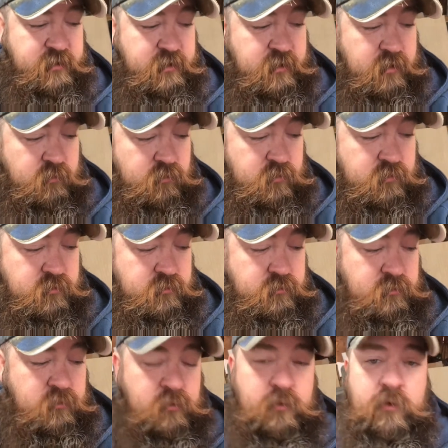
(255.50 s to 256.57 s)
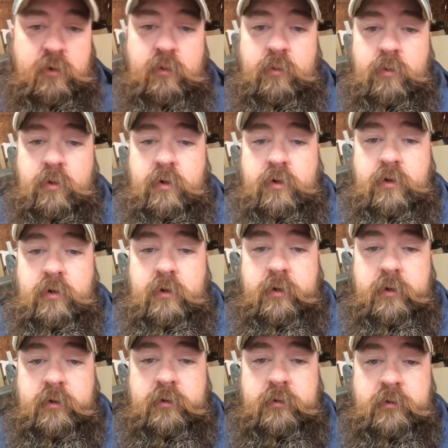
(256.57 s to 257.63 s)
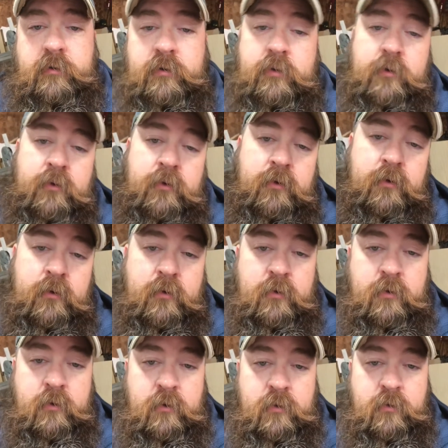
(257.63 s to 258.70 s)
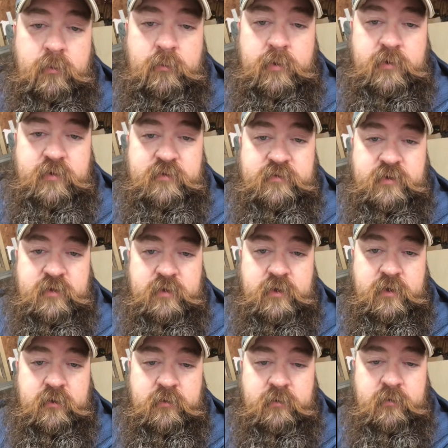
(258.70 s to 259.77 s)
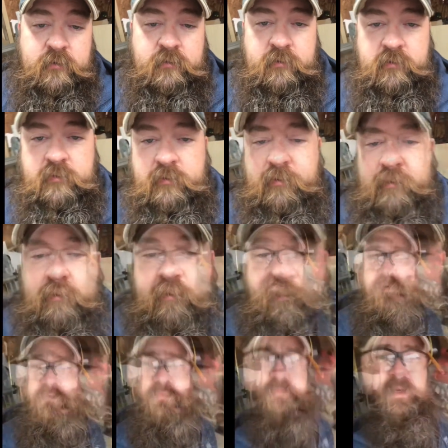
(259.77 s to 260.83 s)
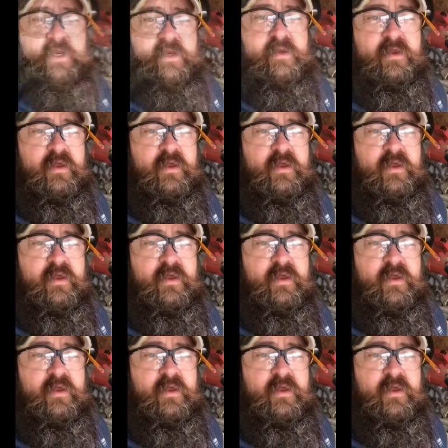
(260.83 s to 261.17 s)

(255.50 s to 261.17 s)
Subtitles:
and we'll work on putting this thing together. All right, friends, we're back.